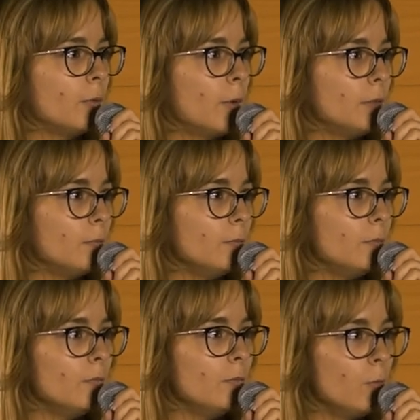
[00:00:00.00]

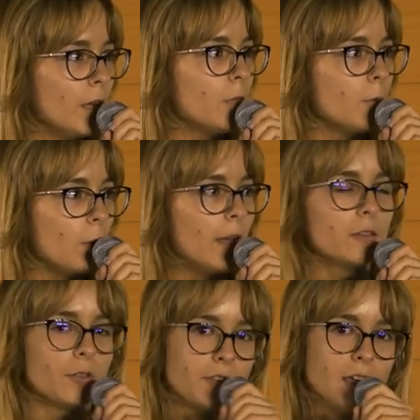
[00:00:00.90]
why do we
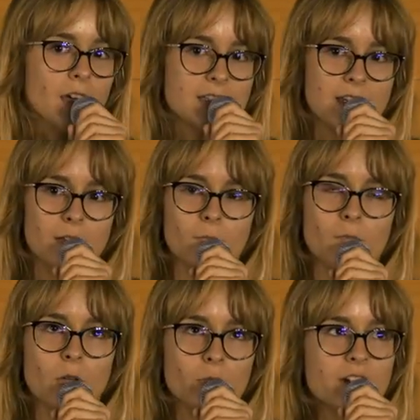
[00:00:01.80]
want to think as
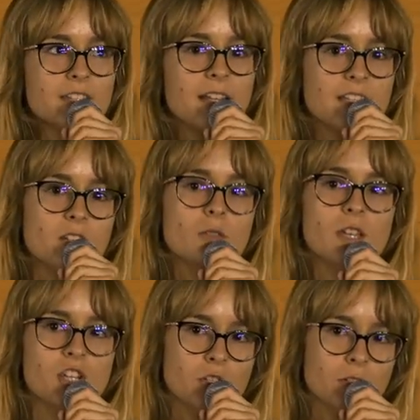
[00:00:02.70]
understand as
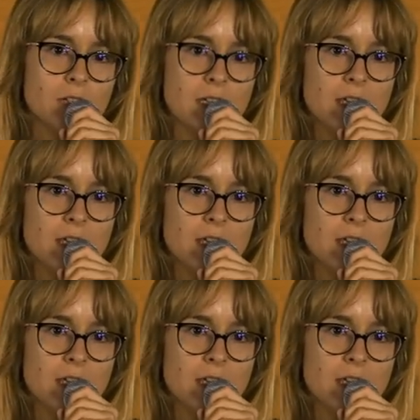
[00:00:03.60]
innovation.